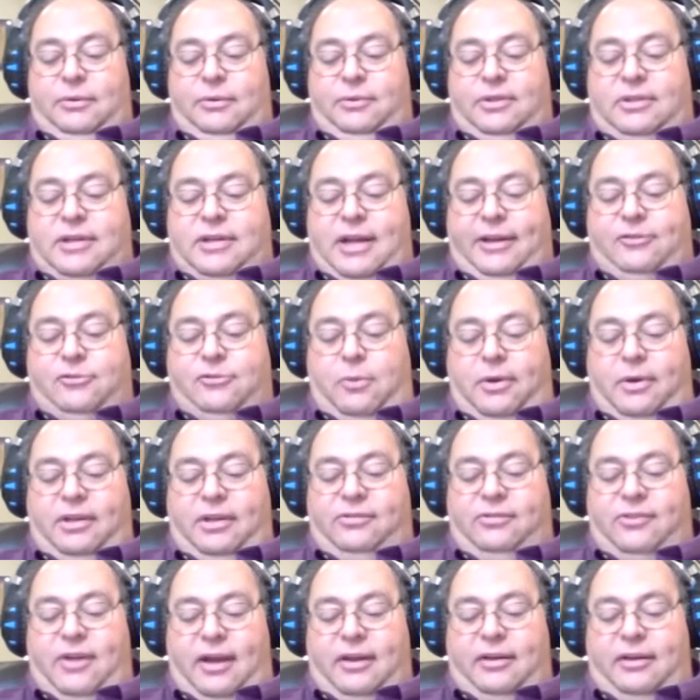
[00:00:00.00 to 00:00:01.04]
So if you
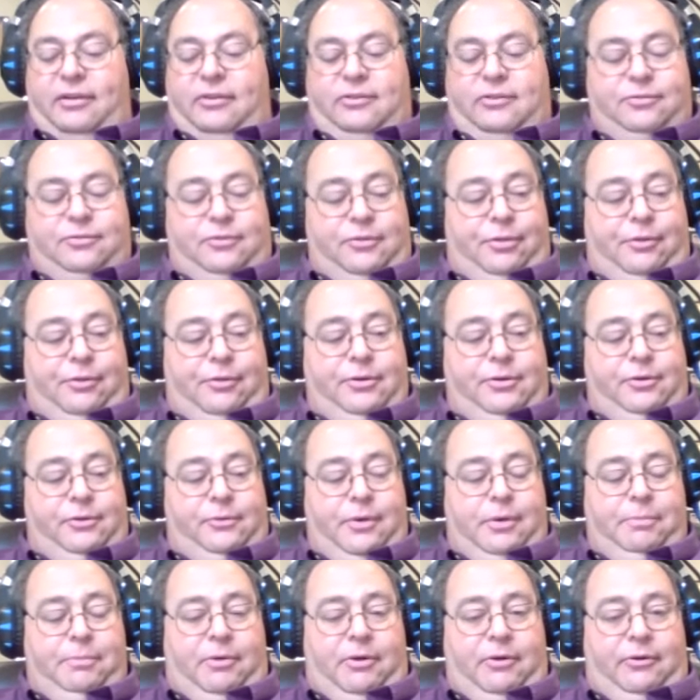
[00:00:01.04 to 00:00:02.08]
spill it at that
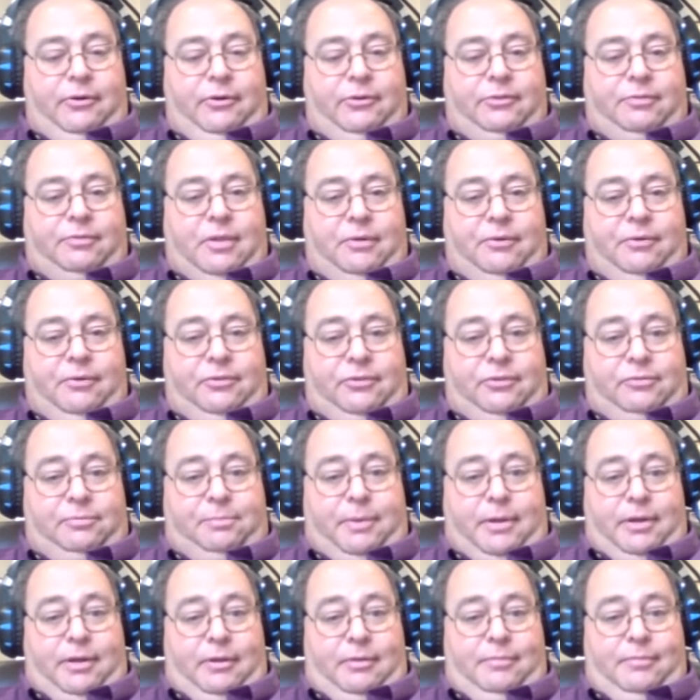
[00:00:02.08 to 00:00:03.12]
temperature, you're gonna get
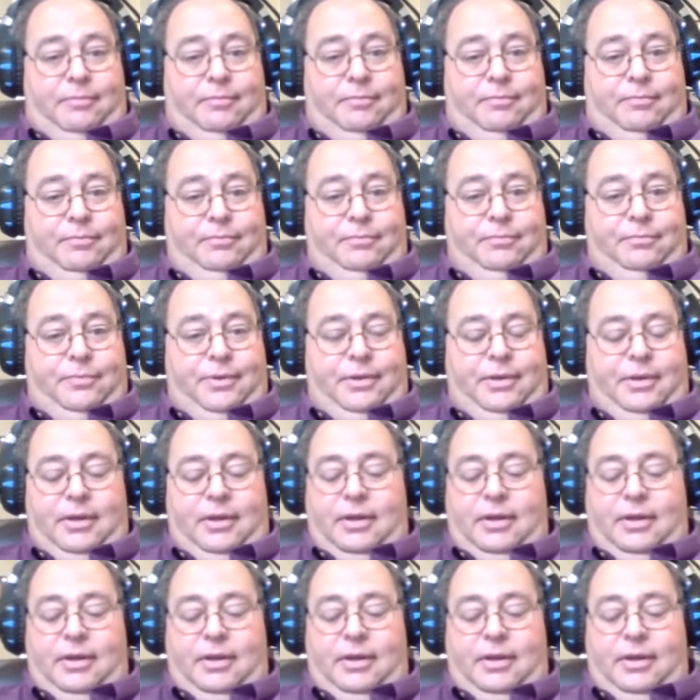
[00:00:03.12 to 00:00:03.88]
seriously burned.